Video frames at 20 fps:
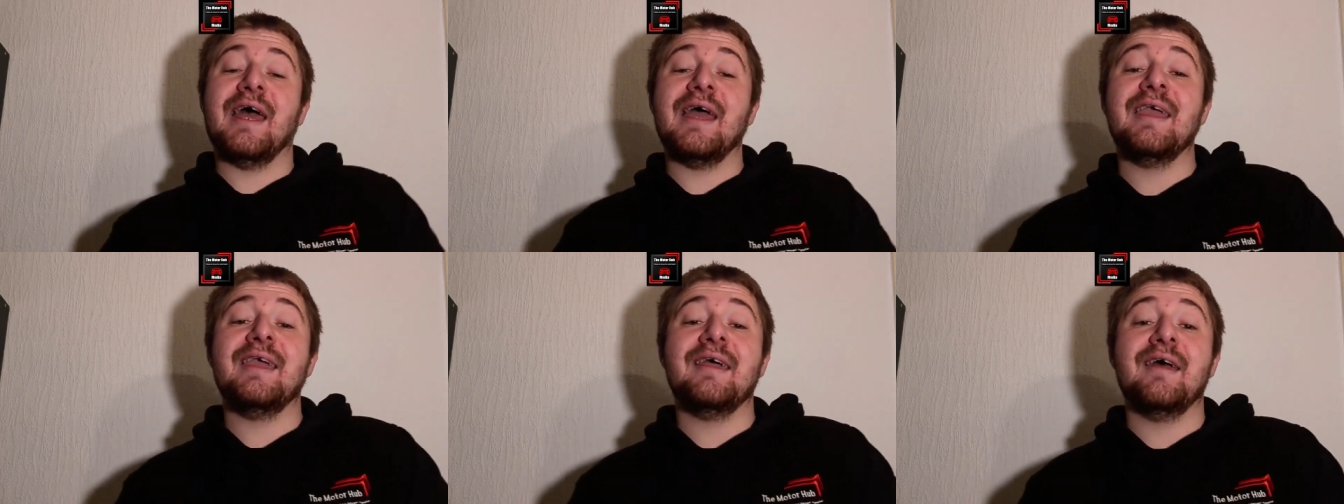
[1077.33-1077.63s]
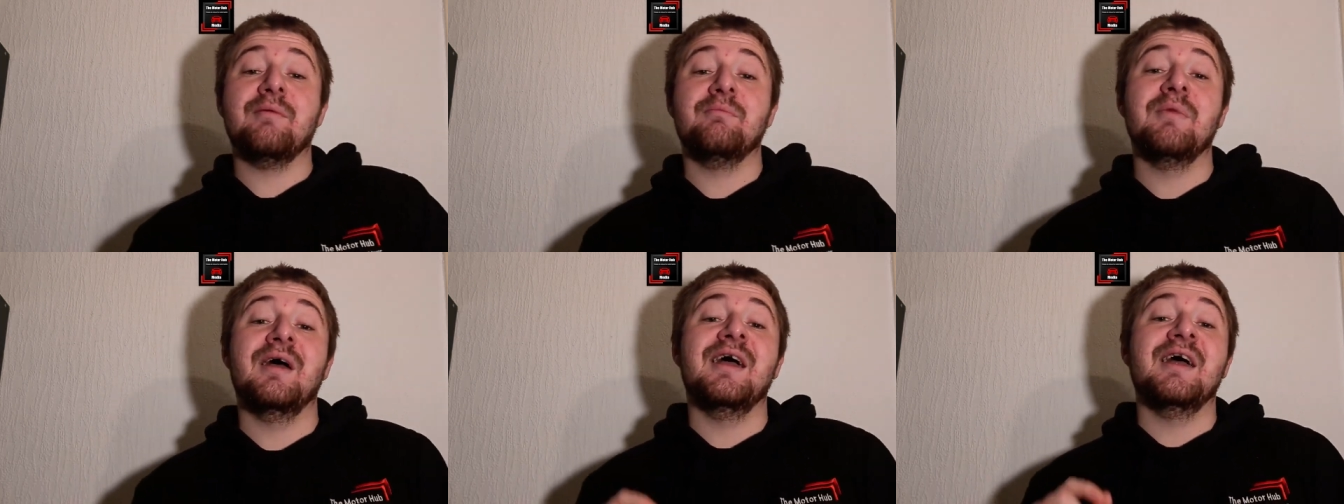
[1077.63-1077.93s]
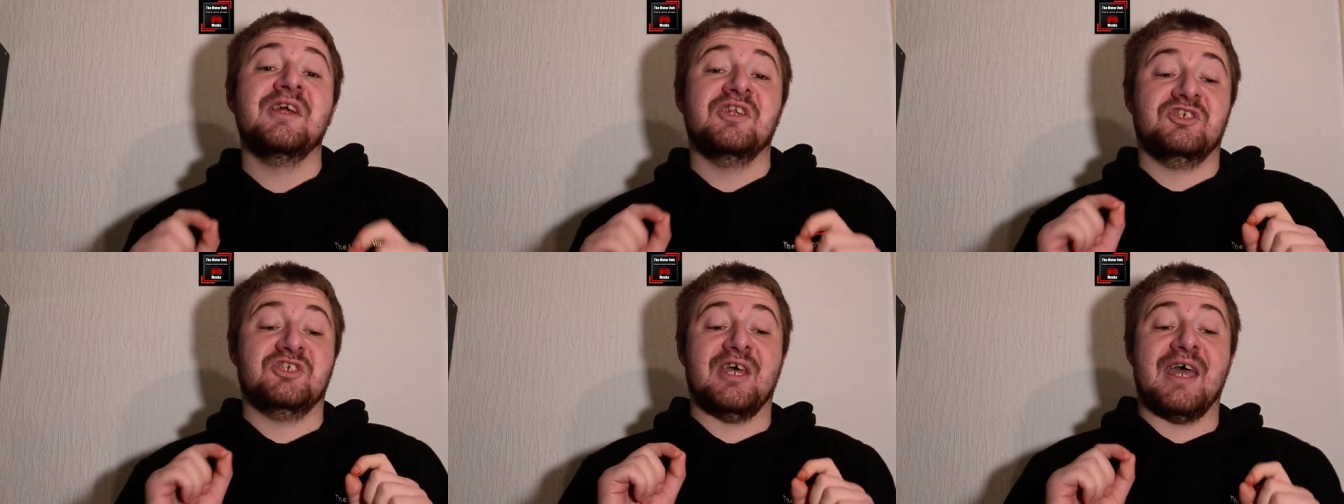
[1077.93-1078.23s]
AM
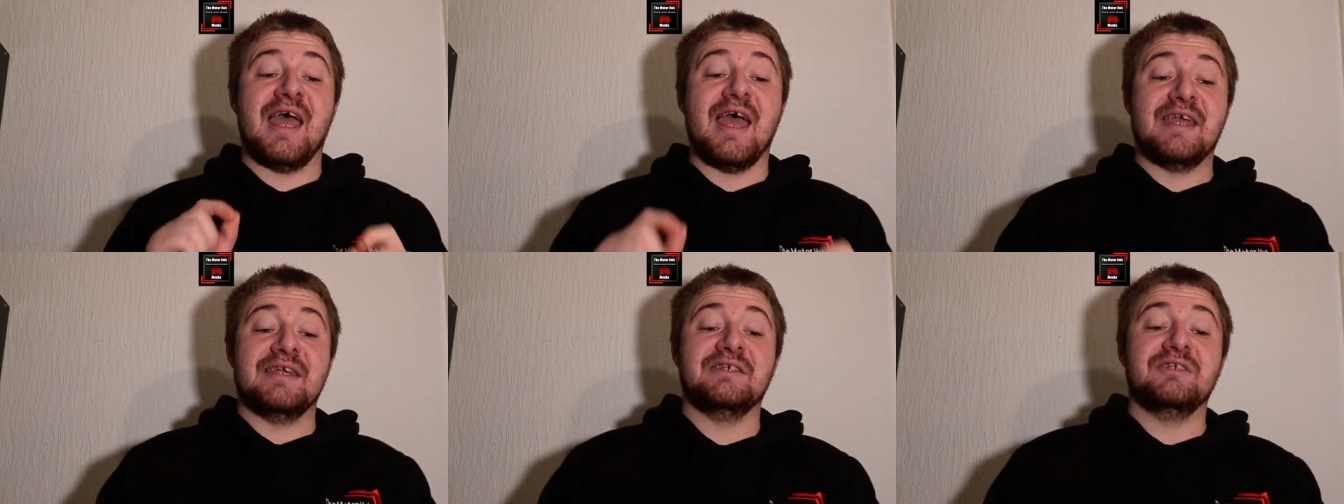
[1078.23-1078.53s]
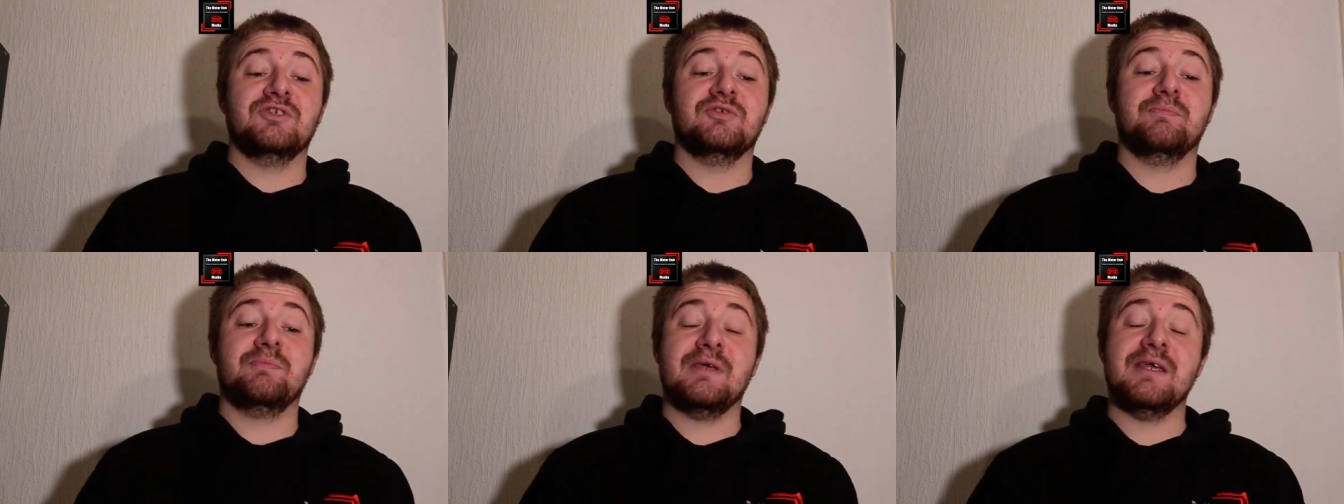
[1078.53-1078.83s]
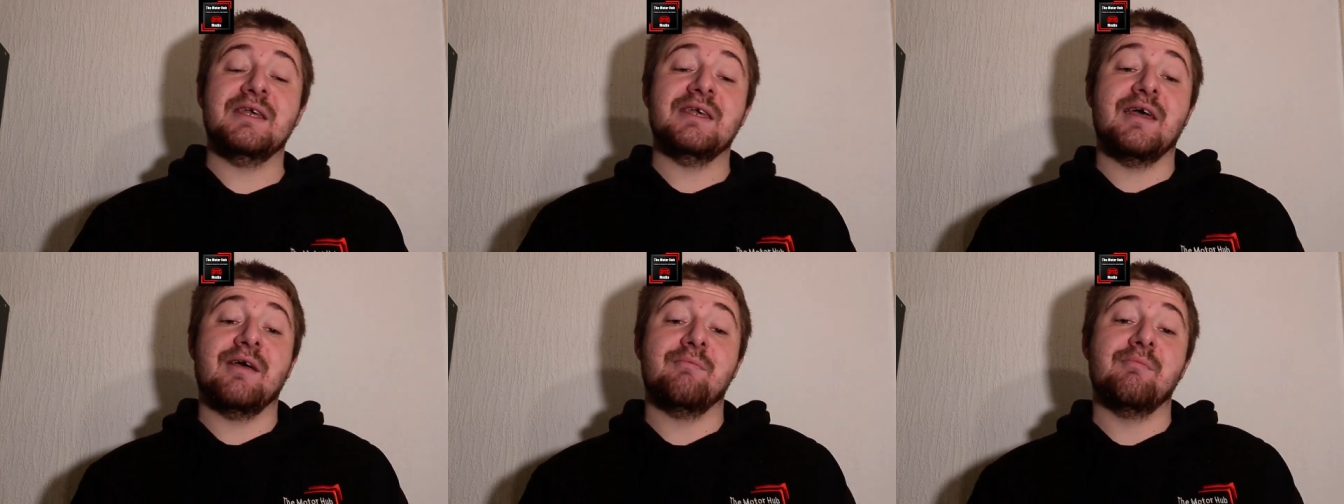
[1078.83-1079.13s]
to 8
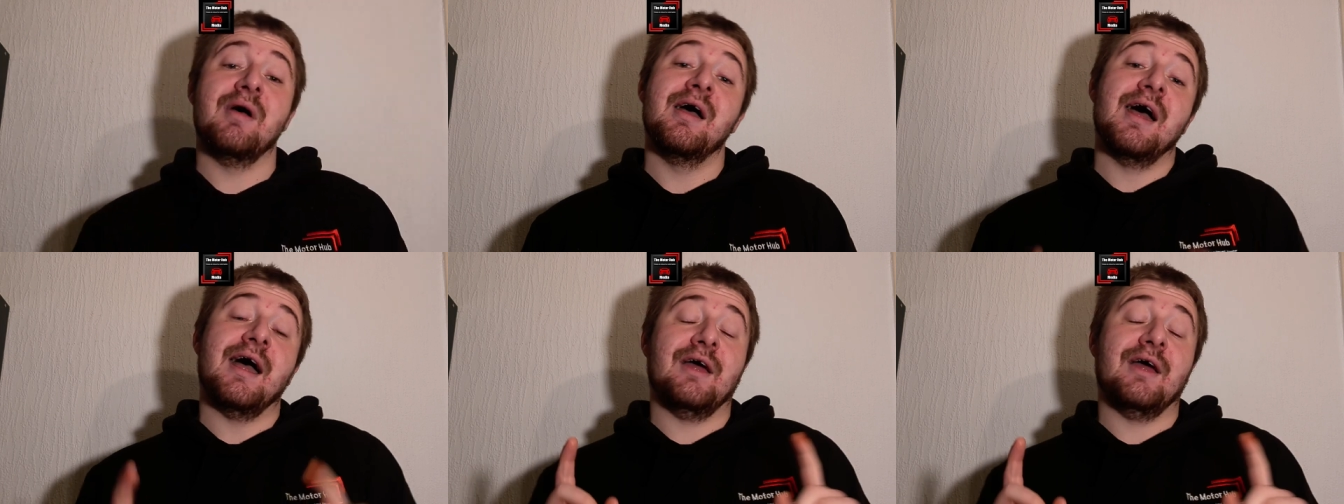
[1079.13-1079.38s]
PM,